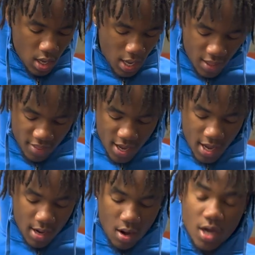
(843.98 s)
And
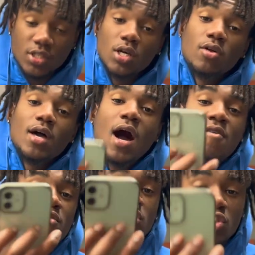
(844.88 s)
then also the
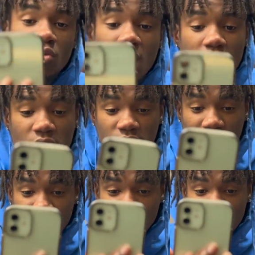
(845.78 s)
iPhone 12.
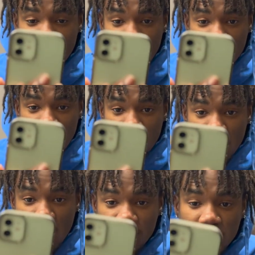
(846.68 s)
This has been my camera
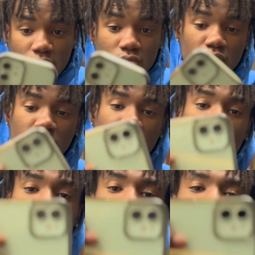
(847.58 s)
of use
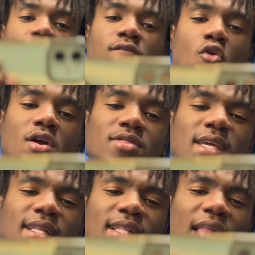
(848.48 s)
for
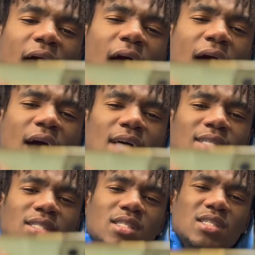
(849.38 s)
the
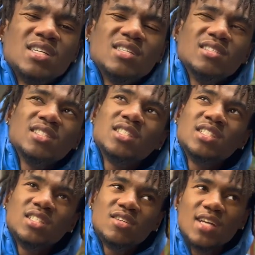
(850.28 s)
last
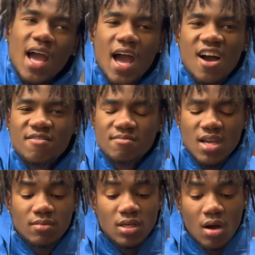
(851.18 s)
year and a half,
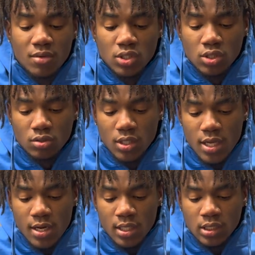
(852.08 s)
maybe almost 2
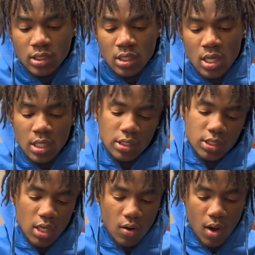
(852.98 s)
years.
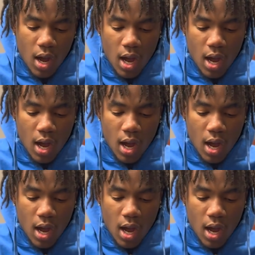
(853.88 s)
So